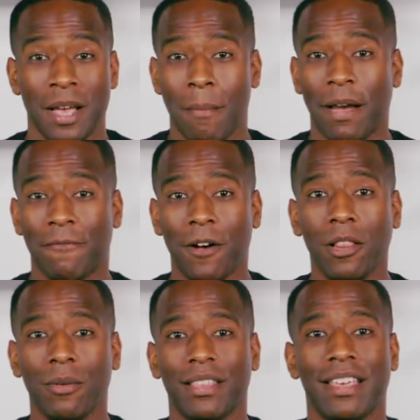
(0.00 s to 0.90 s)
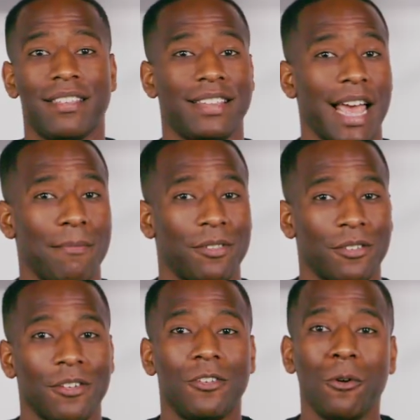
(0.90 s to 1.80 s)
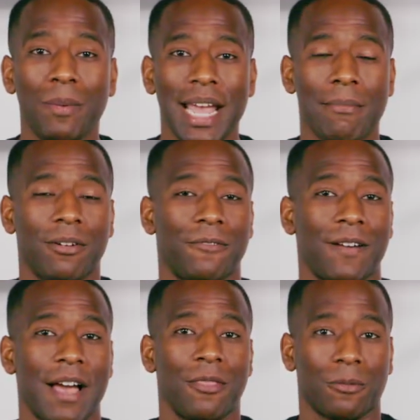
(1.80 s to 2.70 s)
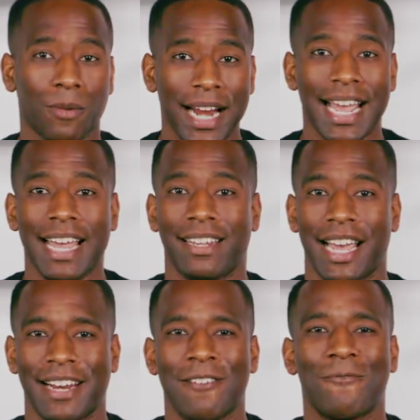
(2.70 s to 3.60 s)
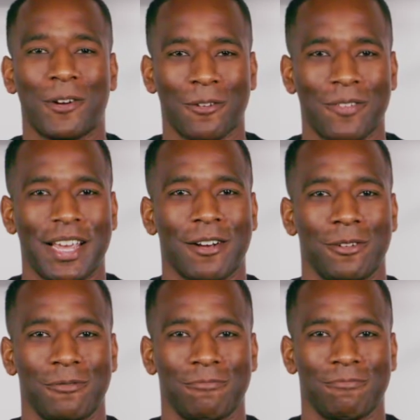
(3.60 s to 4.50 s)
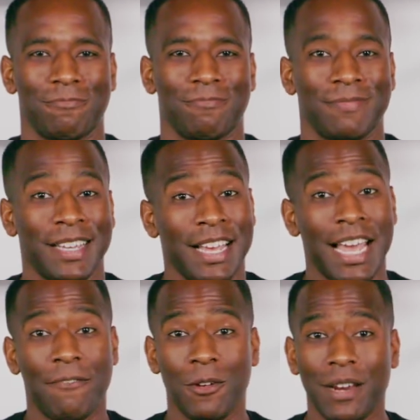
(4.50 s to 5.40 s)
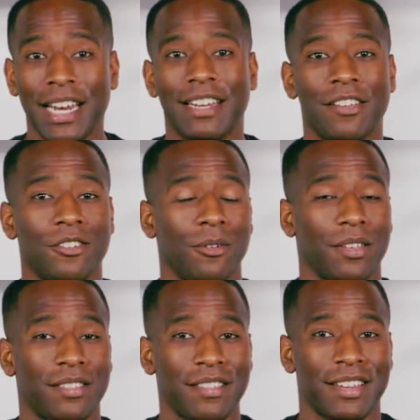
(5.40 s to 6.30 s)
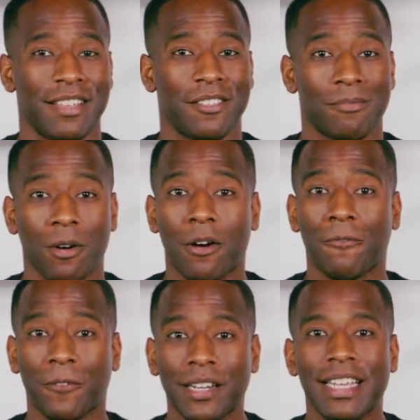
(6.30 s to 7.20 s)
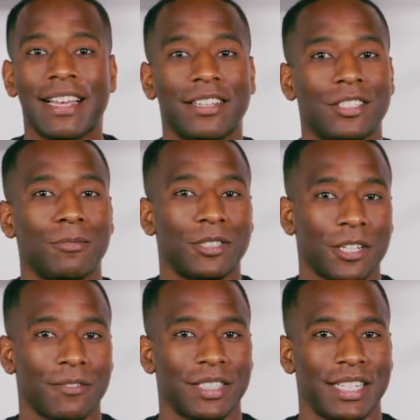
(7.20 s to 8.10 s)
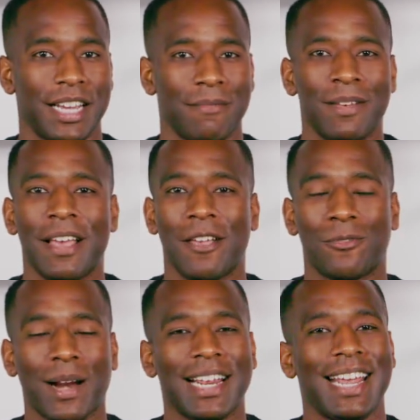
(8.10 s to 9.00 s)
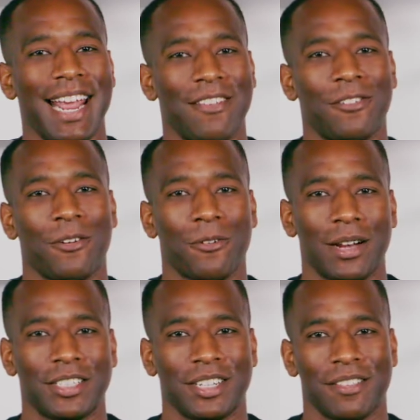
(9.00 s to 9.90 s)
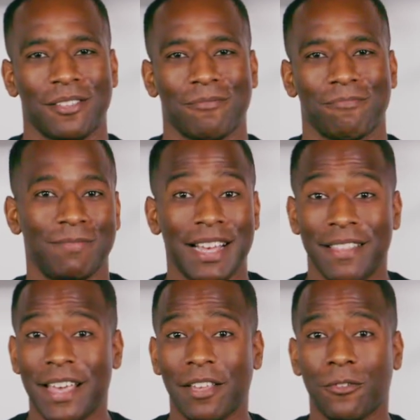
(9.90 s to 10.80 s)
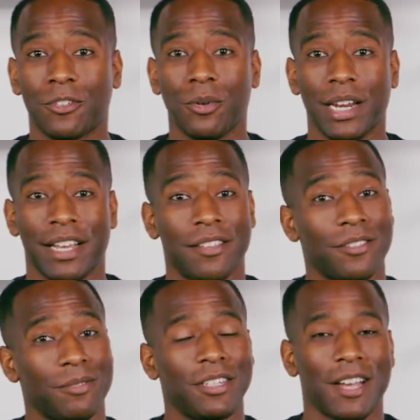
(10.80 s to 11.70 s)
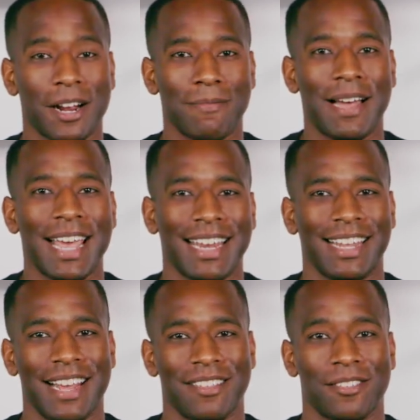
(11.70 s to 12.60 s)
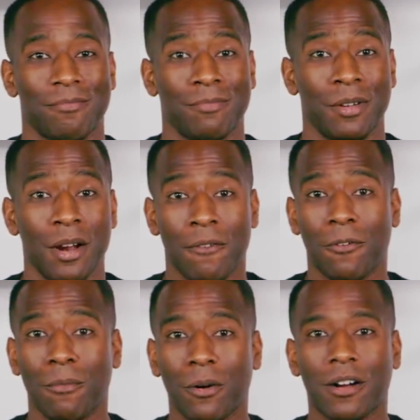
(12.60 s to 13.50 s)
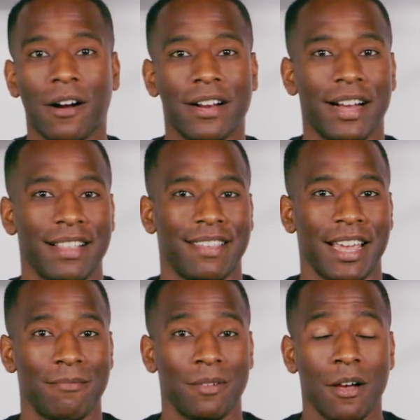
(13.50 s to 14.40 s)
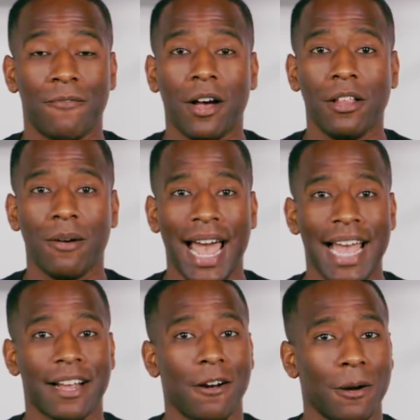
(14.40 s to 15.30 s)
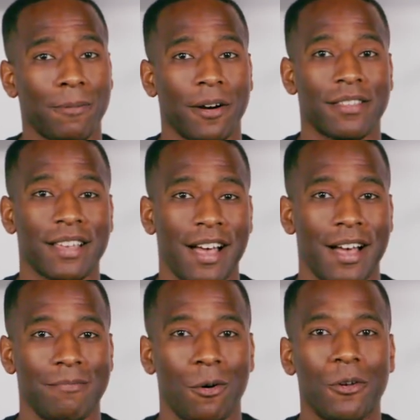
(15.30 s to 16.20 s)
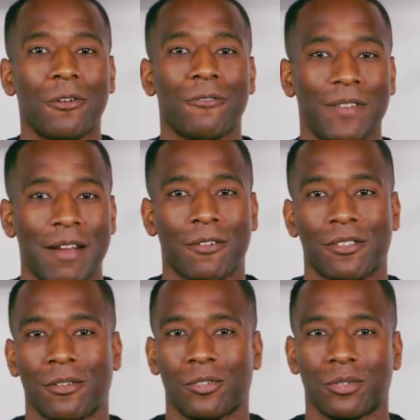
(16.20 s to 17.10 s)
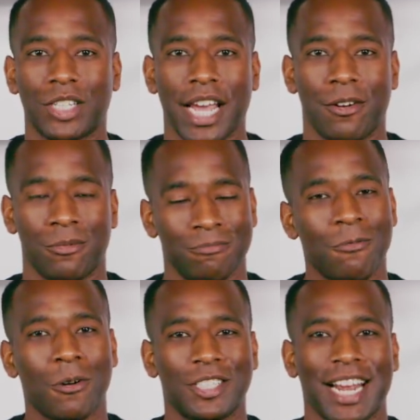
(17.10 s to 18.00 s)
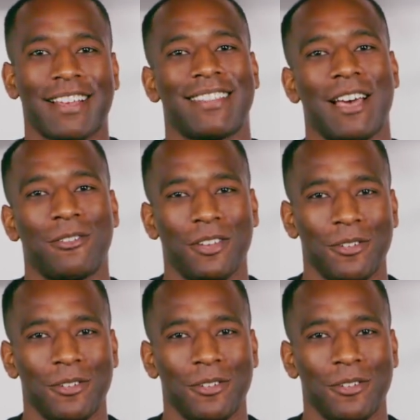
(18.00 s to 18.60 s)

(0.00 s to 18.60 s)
By following these steps, you'll be able to find the right headlight for your vehicle. If you need additional assistance, our friendly customer service team is ready to answer your questions. Thanks for joining us to talk about headlights. For more car content, follow @CarParts.com on your favorite social channel or check us out on